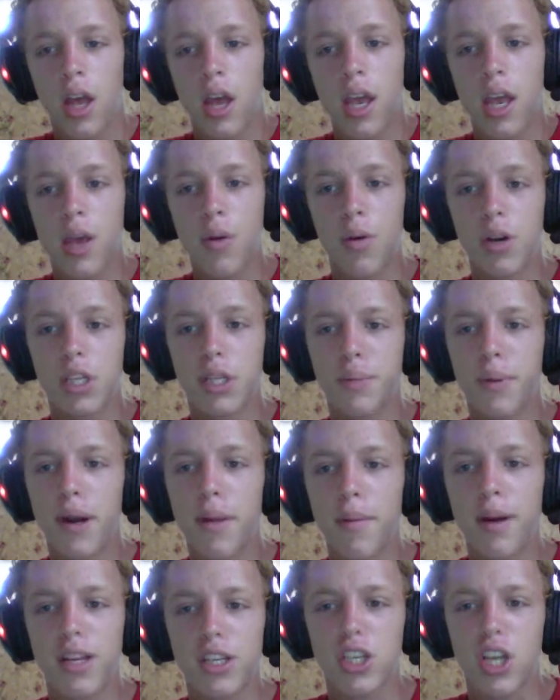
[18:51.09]
He was pretty
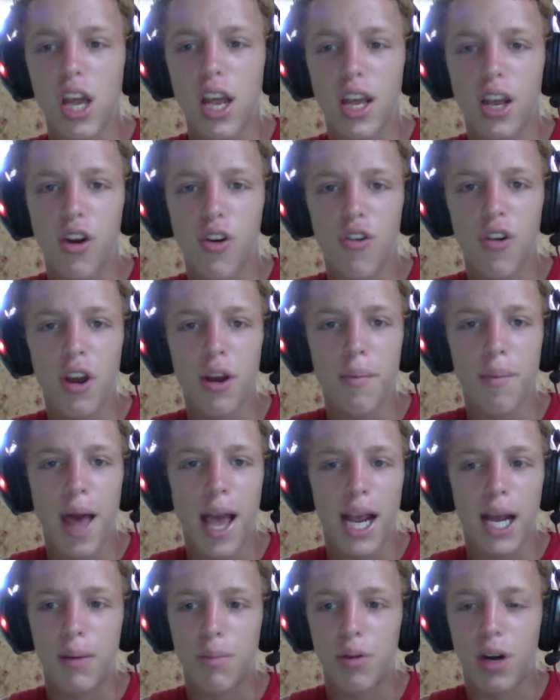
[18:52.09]
much a career backup